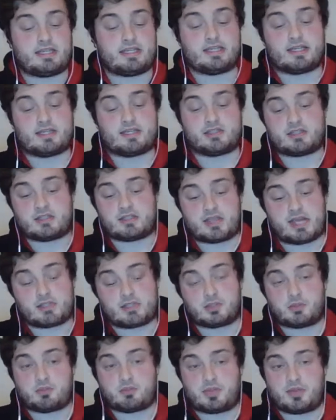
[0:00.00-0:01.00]
Dean Henderson
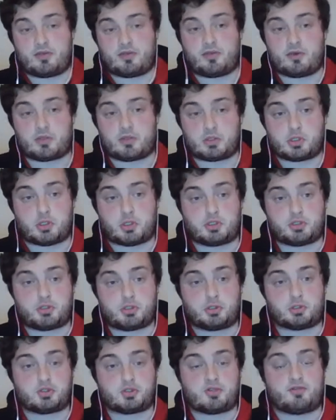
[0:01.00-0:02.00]
ends up being third choice
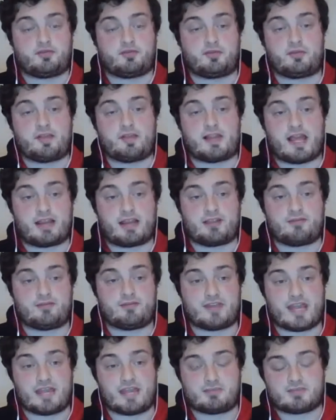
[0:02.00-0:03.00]
just off the lack
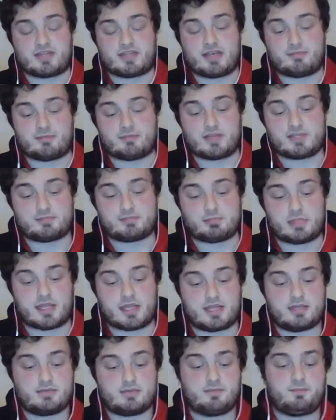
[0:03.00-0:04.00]
of game time that he's
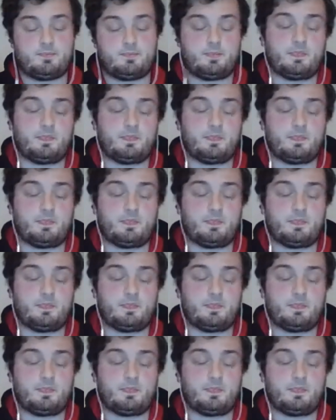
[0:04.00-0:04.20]
played.